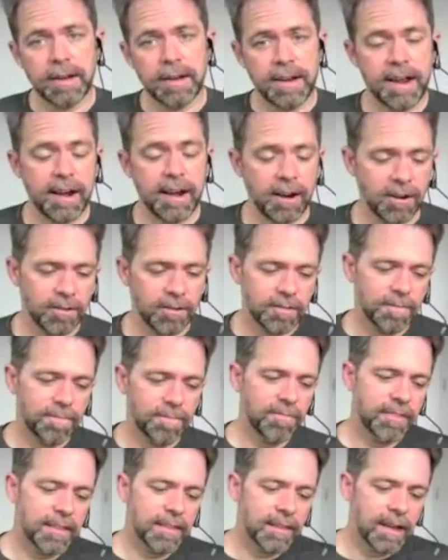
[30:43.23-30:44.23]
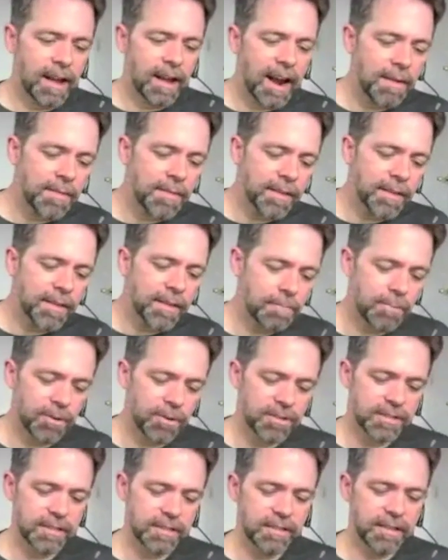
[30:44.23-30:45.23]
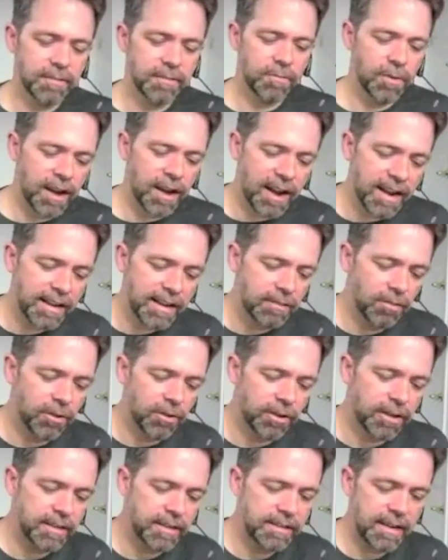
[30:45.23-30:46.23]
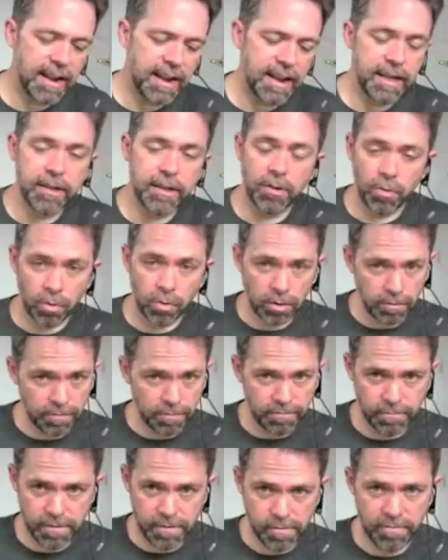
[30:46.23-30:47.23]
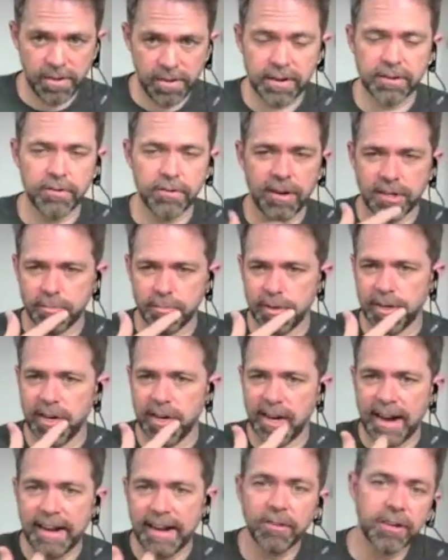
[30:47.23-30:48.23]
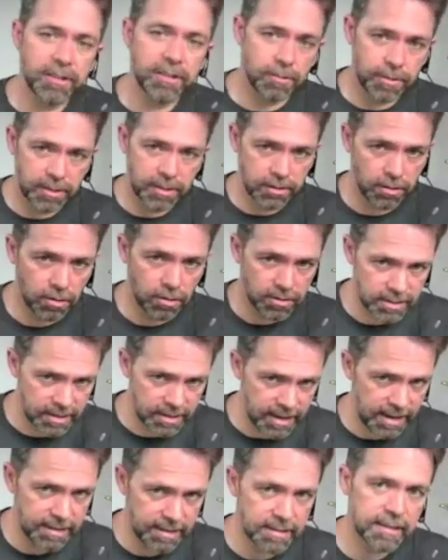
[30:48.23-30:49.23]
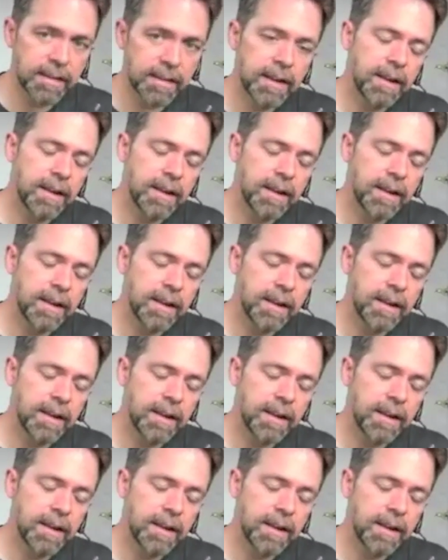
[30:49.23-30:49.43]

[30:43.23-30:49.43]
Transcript: Now, I'm the kind of person that when I look at a diet or a fitness regimen, I look at the results, yes,